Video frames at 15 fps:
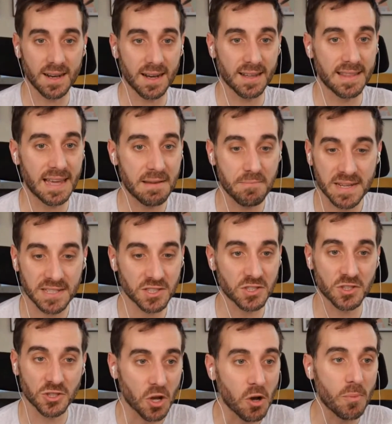They
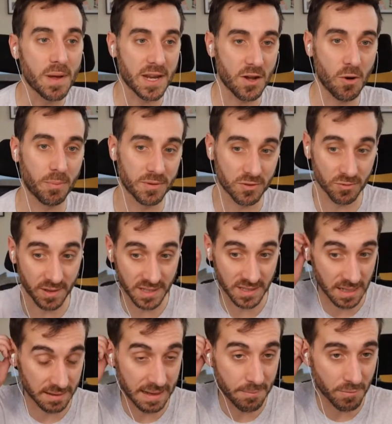missed so many open threes.
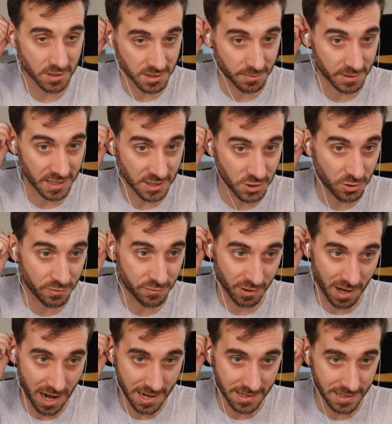They must have been like 2 for
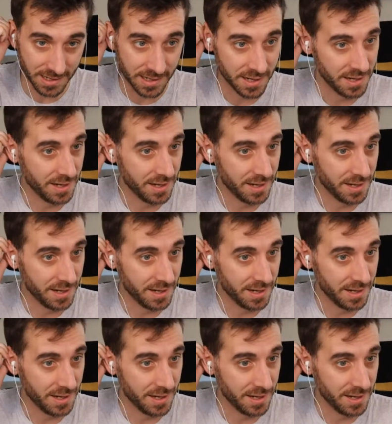90.